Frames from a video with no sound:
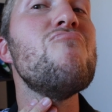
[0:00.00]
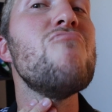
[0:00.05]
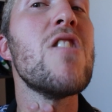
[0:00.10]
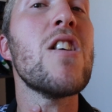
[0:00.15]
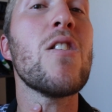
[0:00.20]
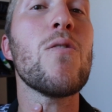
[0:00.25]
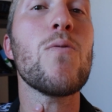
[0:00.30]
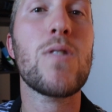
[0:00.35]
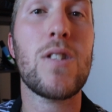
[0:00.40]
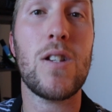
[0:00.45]

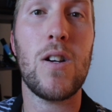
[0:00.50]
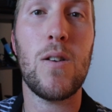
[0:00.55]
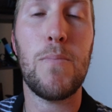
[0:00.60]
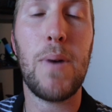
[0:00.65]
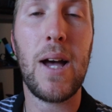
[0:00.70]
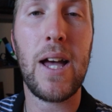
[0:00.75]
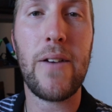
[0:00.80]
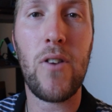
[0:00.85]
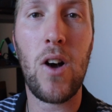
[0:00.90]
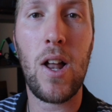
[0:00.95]
And also,
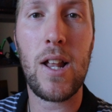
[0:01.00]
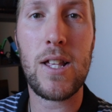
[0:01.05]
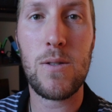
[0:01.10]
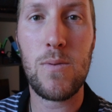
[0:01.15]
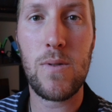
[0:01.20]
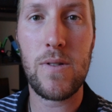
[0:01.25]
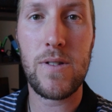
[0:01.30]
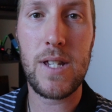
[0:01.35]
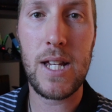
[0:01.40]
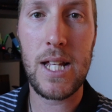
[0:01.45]
Bay of Islands,
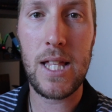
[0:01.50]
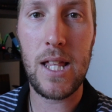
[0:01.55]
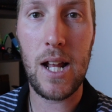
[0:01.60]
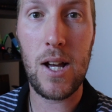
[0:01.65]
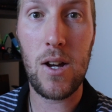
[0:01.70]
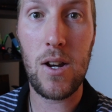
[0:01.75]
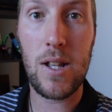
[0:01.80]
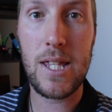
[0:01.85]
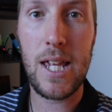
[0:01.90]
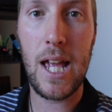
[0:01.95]
you would have seen that I
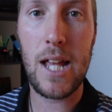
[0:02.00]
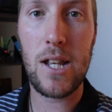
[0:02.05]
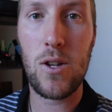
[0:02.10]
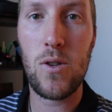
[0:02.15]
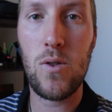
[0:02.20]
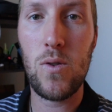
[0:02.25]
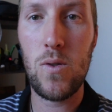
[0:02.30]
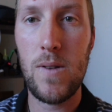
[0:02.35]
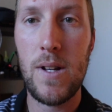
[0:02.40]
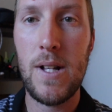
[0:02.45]
got
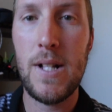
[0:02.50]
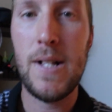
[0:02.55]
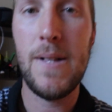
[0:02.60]
a